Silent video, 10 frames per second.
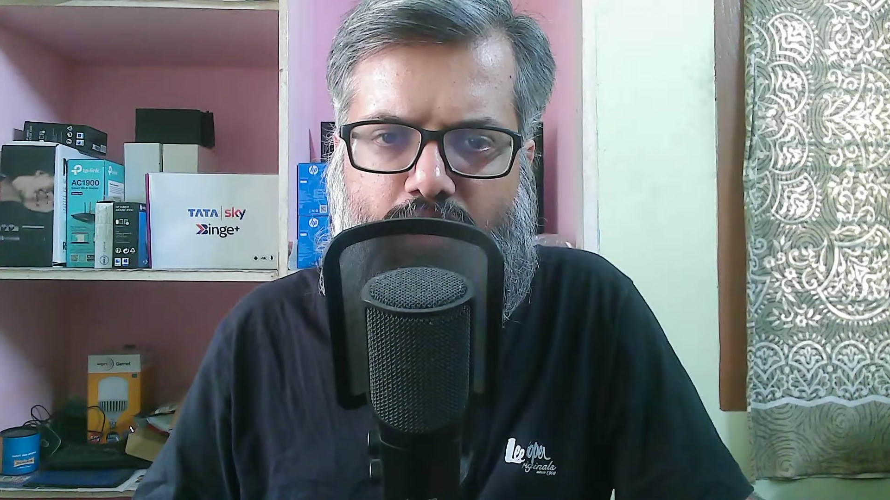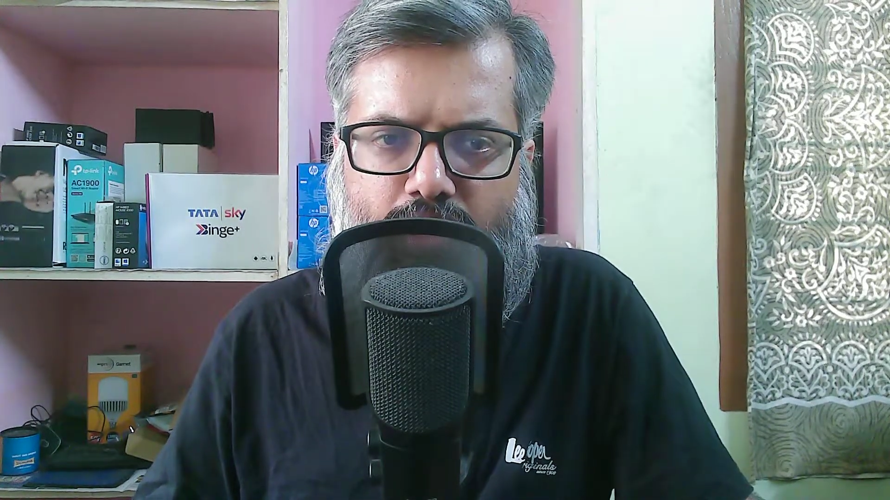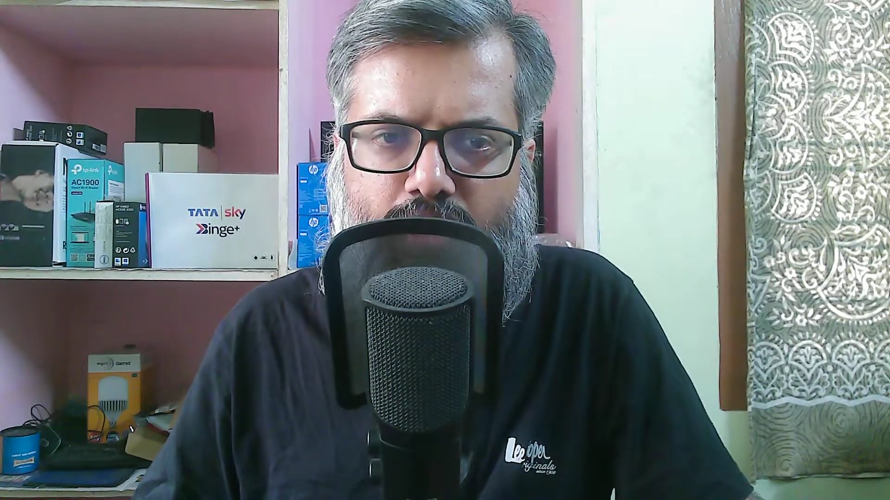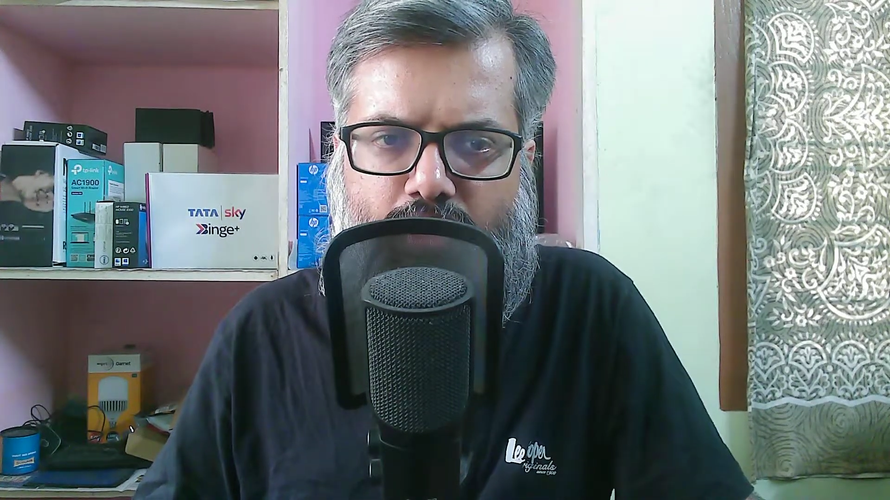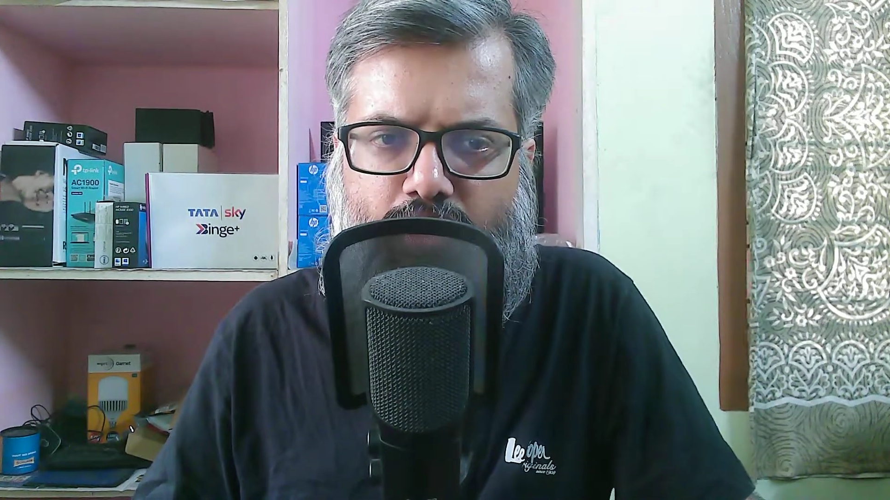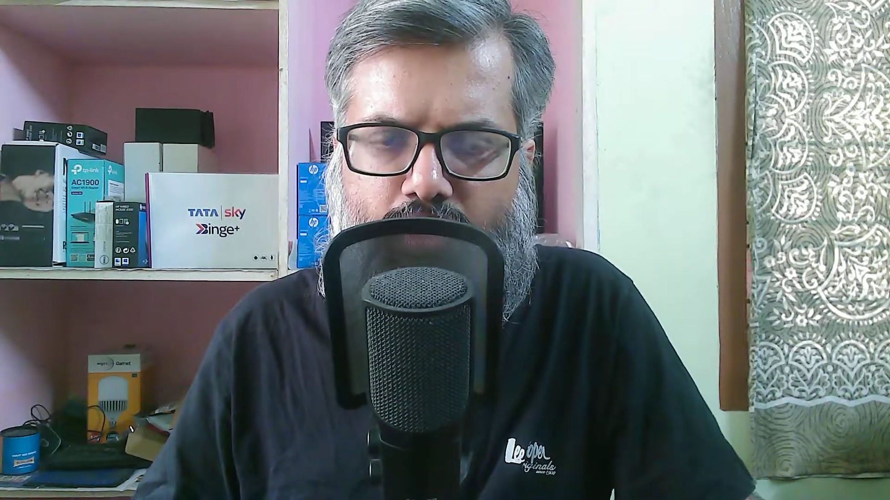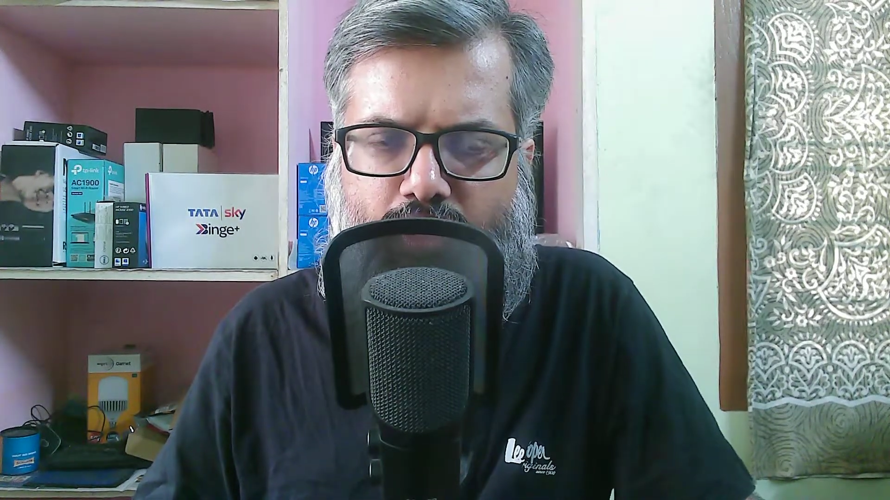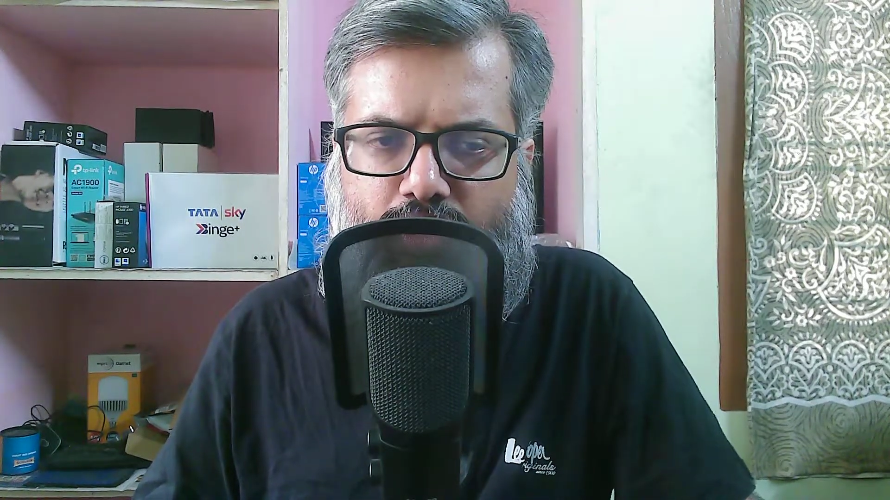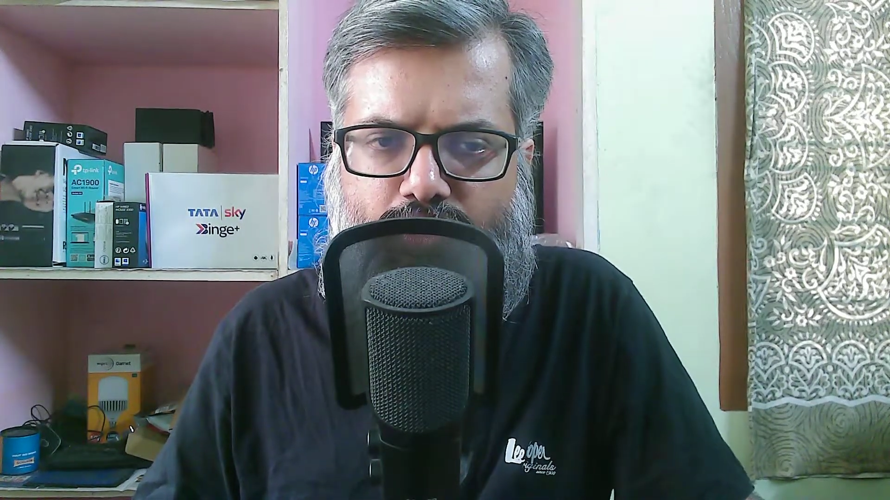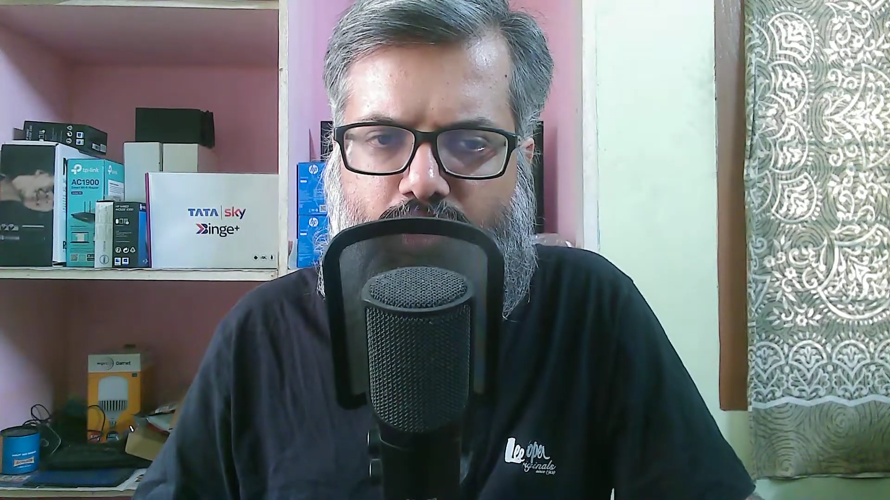than it
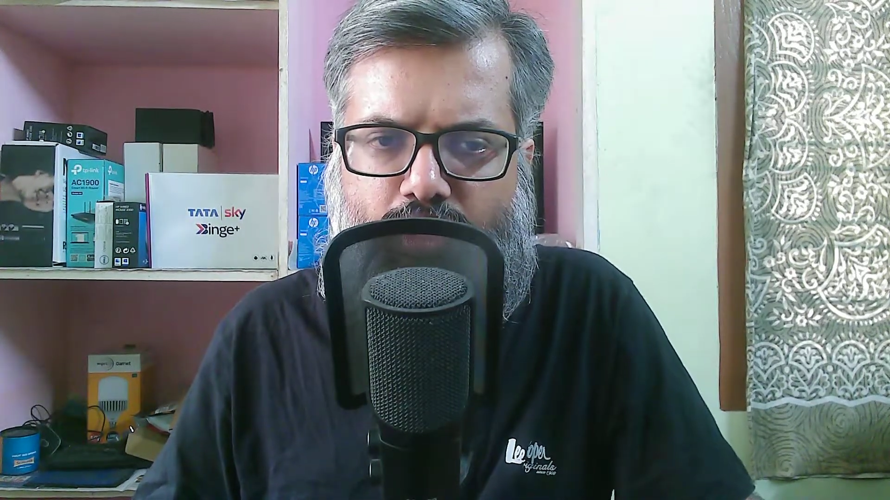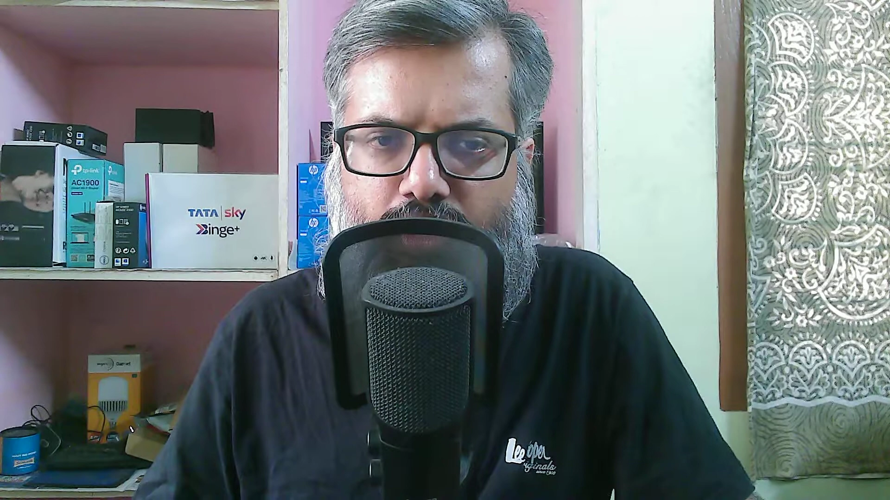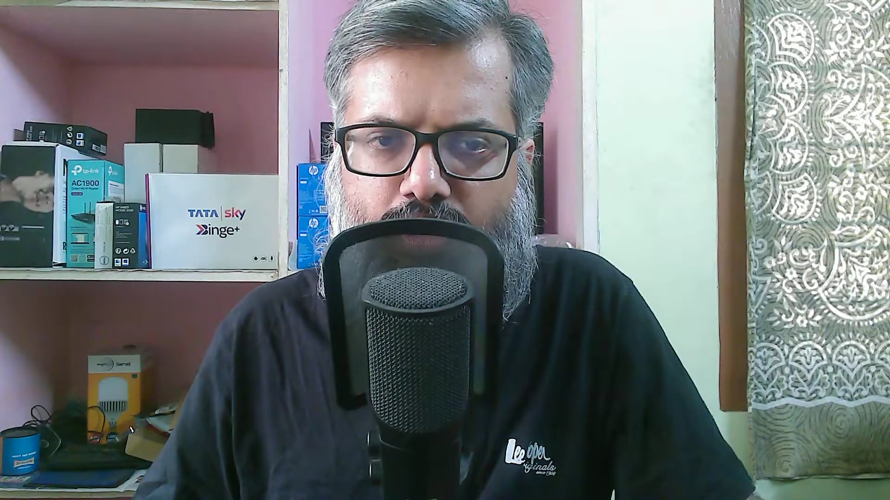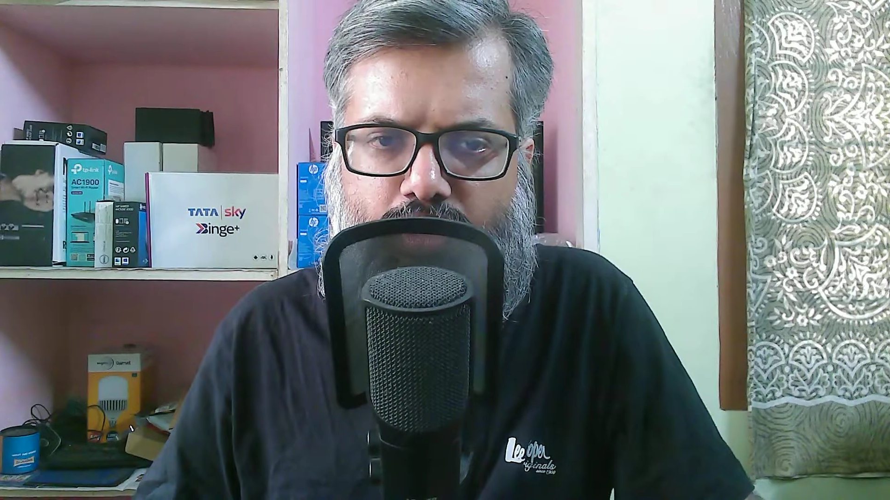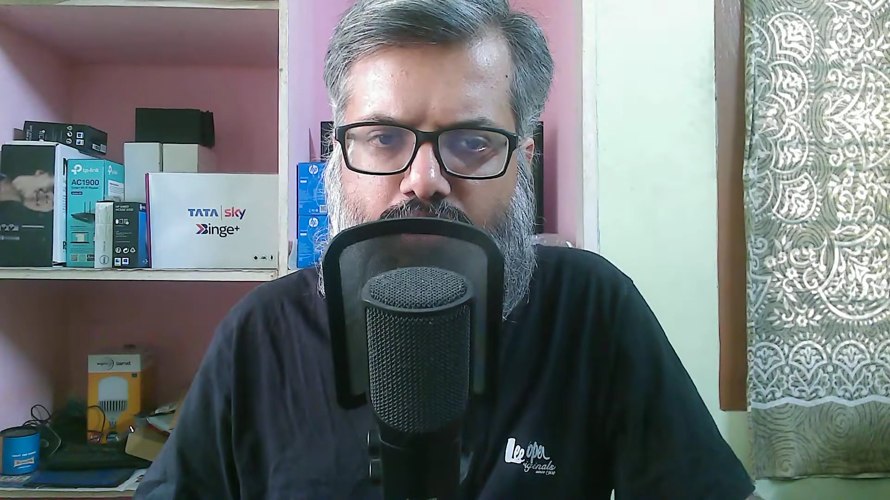actually needs,